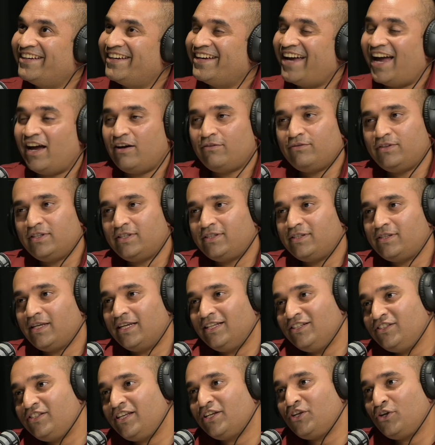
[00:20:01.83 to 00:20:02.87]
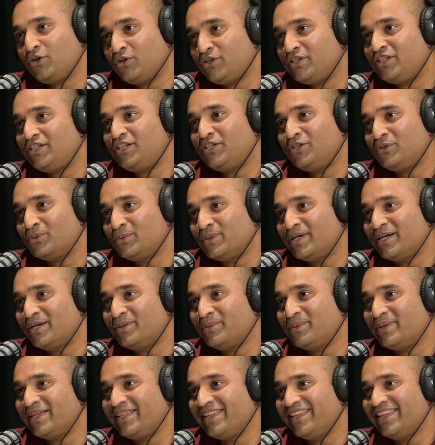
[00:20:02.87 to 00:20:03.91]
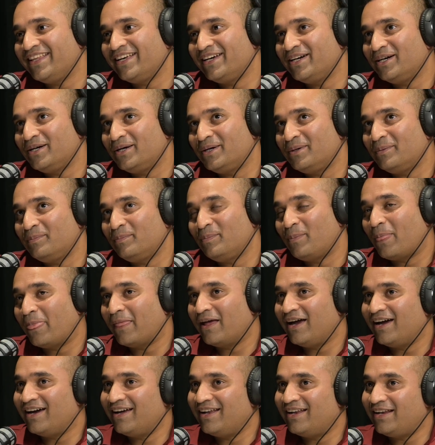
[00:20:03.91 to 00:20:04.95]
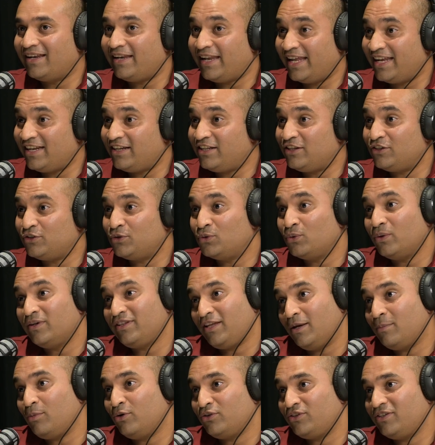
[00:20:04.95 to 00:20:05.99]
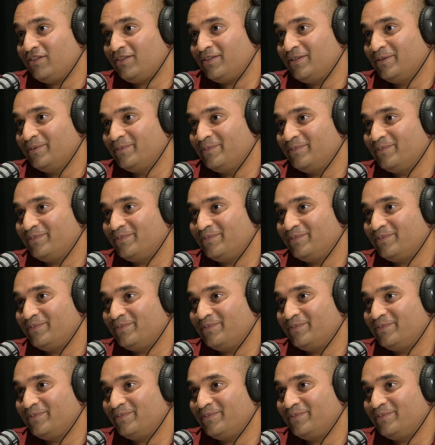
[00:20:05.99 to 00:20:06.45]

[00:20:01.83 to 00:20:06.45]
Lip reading: have this insecurity to work with ladies who are their bosses.